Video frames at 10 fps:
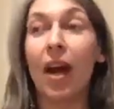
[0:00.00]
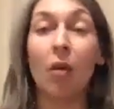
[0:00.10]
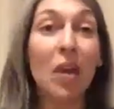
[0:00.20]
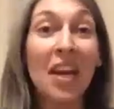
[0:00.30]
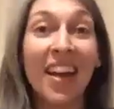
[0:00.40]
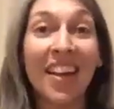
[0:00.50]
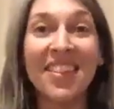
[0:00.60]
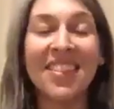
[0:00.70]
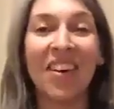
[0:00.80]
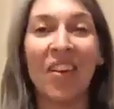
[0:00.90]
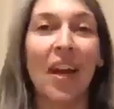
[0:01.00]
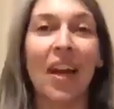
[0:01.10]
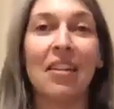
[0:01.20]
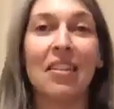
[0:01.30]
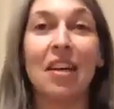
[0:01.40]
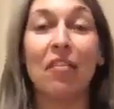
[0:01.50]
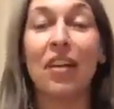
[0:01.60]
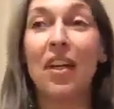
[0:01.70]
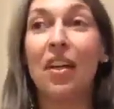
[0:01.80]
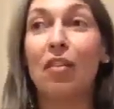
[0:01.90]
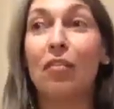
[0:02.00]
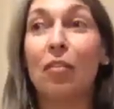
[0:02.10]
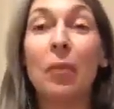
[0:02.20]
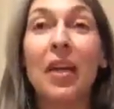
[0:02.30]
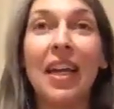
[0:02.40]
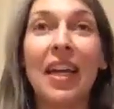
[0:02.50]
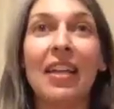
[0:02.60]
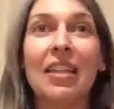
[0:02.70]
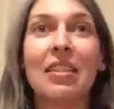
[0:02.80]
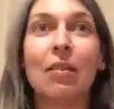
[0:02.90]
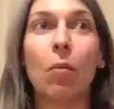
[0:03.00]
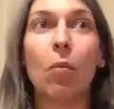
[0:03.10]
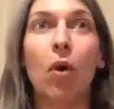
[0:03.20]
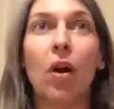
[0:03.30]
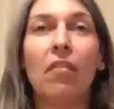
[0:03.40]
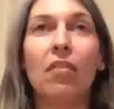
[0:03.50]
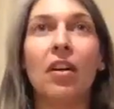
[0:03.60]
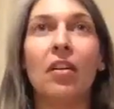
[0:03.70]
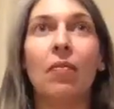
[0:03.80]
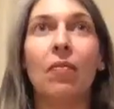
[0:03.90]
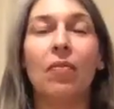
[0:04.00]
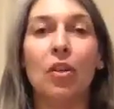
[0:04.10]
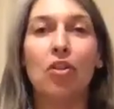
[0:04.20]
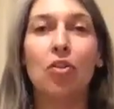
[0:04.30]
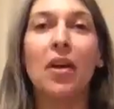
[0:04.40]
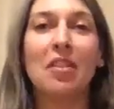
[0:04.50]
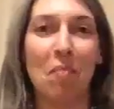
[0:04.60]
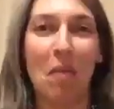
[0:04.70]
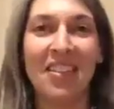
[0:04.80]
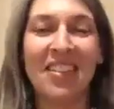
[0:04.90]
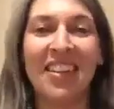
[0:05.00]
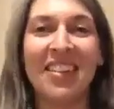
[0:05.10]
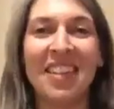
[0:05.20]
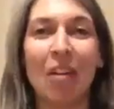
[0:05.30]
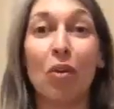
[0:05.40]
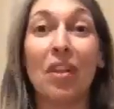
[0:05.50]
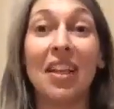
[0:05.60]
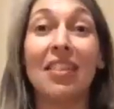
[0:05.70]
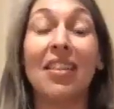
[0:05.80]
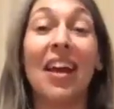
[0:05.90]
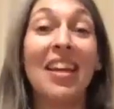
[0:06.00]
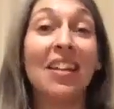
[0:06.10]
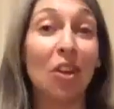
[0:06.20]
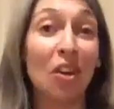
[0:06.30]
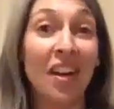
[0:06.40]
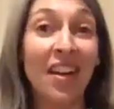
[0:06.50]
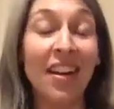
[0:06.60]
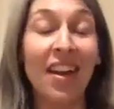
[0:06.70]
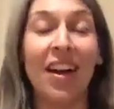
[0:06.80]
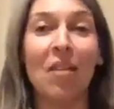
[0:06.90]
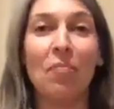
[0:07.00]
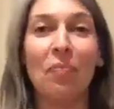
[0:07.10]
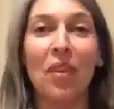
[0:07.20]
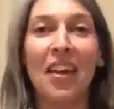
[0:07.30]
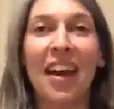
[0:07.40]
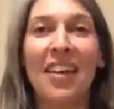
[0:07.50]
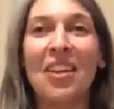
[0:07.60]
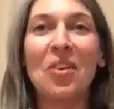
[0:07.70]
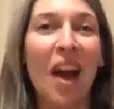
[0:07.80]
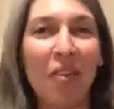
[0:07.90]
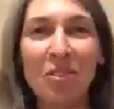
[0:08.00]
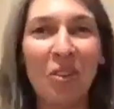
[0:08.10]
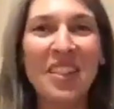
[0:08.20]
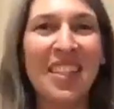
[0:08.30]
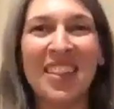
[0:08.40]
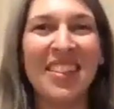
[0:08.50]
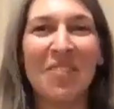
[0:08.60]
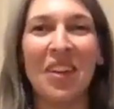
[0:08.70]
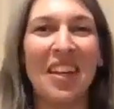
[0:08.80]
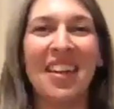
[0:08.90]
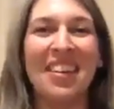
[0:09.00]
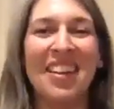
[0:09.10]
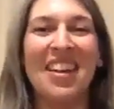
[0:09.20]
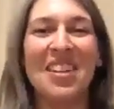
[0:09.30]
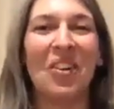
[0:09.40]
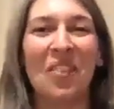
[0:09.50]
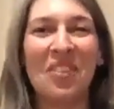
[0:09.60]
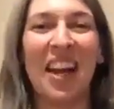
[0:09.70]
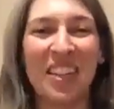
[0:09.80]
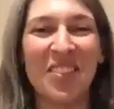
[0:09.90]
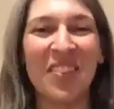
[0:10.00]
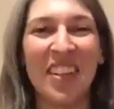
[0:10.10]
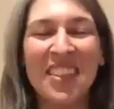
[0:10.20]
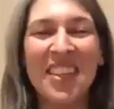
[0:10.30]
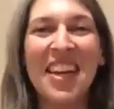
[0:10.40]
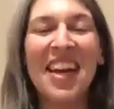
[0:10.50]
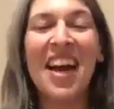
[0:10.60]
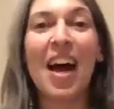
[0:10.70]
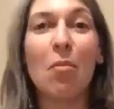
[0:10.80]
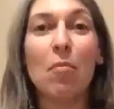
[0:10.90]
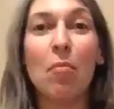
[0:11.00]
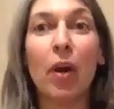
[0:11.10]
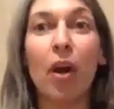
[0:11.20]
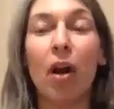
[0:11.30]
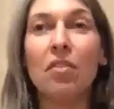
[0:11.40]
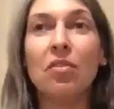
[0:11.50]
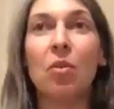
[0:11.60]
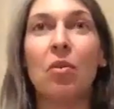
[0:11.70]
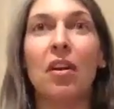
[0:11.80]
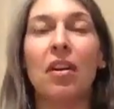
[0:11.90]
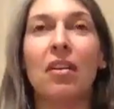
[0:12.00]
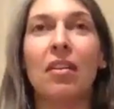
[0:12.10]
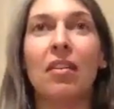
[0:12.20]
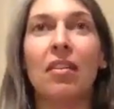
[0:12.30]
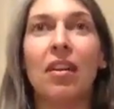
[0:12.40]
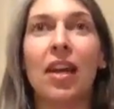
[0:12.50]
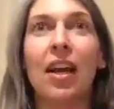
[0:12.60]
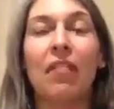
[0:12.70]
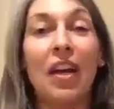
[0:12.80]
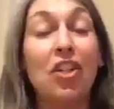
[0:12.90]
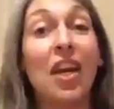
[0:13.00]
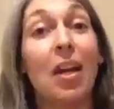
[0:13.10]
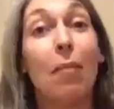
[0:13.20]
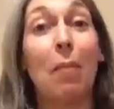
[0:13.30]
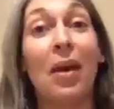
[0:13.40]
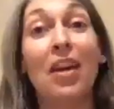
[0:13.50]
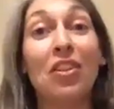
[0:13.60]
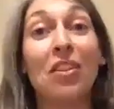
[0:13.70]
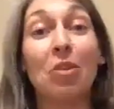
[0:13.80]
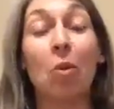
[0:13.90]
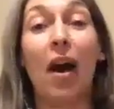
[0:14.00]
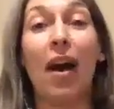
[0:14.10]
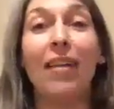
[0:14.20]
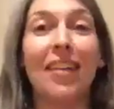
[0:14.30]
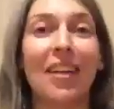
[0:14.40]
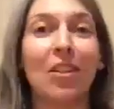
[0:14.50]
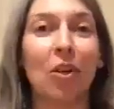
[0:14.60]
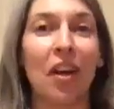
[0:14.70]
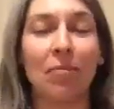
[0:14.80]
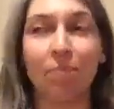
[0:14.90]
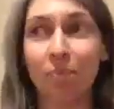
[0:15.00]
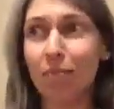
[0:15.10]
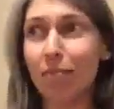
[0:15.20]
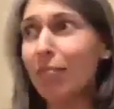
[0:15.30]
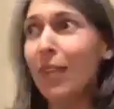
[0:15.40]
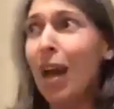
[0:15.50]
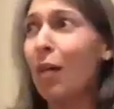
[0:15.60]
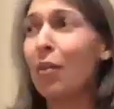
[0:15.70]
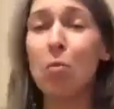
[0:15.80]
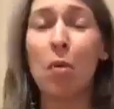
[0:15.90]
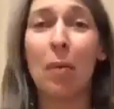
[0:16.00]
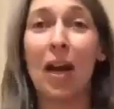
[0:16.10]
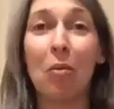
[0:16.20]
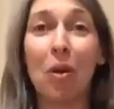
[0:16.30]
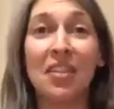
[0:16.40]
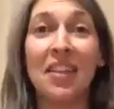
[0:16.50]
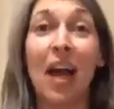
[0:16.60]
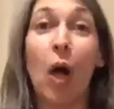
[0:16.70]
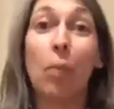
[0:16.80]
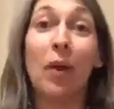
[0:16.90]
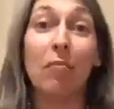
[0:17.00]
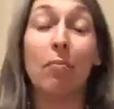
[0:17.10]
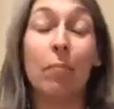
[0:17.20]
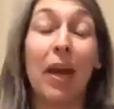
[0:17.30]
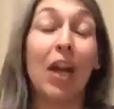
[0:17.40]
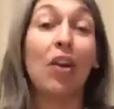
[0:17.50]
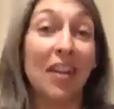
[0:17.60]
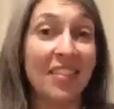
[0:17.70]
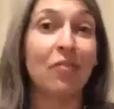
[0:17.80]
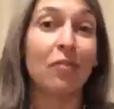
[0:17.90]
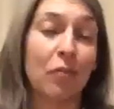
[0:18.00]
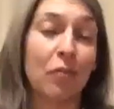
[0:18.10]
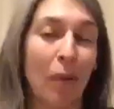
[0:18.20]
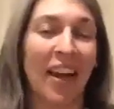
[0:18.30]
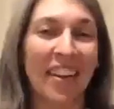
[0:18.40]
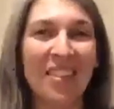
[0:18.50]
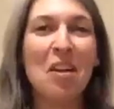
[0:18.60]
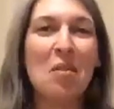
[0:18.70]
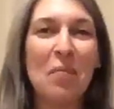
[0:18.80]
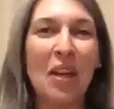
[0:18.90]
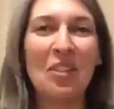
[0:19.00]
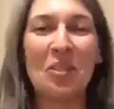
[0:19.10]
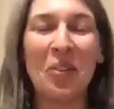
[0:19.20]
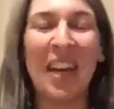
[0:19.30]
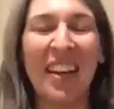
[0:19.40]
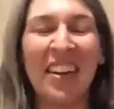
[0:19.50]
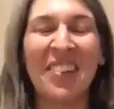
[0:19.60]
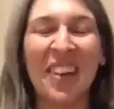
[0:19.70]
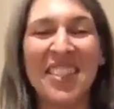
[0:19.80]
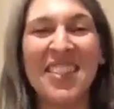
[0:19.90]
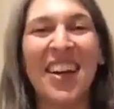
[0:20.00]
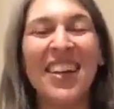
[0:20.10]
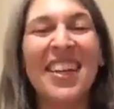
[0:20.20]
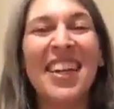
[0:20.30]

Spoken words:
weekends, all that kind of stuff. For me, it's one of the joys of medicine is I really like learning. I have to be in any sort of science field, but also the kind of educating my patients. So I like learning how the human body works and helping parents, for my patients who can't otherwise talk,